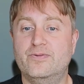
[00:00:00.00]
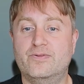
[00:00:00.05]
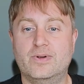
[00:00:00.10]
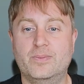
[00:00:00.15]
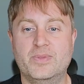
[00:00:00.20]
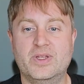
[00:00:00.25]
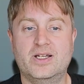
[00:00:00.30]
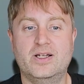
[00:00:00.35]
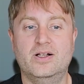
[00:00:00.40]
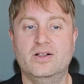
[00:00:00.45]

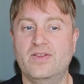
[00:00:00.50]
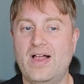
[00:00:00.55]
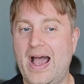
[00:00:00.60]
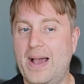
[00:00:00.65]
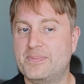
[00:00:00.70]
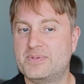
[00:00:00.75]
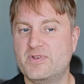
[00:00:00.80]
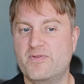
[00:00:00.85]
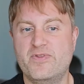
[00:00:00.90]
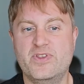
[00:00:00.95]
from the
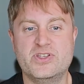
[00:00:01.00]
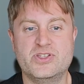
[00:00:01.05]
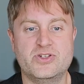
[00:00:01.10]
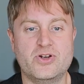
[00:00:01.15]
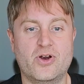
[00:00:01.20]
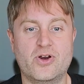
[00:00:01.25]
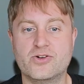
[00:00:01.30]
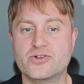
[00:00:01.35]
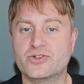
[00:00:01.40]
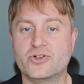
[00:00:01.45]
collapse of the
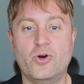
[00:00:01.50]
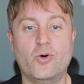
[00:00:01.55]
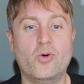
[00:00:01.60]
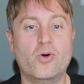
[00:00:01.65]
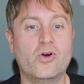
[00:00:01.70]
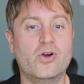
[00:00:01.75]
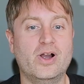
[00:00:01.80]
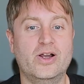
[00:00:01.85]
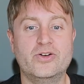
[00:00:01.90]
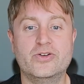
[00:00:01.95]
star's
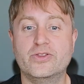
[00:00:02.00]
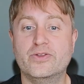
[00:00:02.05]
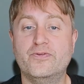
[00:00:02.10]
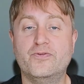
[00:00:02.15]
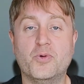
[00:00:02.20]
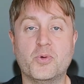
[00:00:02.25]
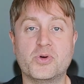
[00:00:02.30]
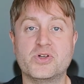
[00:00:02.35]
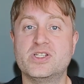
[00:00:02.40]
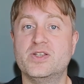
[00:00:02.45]
core under the
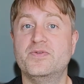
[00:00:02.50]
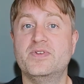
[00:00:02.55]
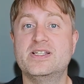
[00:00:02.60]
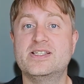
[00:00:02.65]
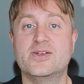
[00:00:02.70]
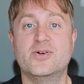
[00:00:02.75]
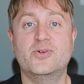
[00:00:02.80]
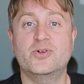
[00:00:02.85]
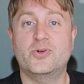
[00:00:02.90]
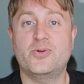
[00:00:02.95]
force of
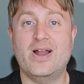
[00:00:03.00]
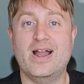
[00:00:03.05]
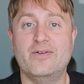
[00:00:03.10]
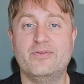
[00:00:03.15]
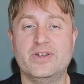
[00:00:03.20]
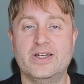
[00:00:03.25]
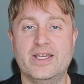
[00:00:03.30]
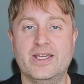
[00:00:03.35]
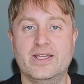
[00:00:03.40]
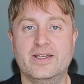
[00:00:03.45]
its own
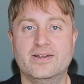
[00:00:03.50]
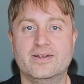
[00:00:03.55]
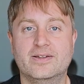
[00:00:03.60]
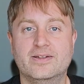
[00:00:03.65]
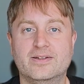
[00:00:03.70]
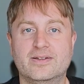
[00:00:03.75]
gravity.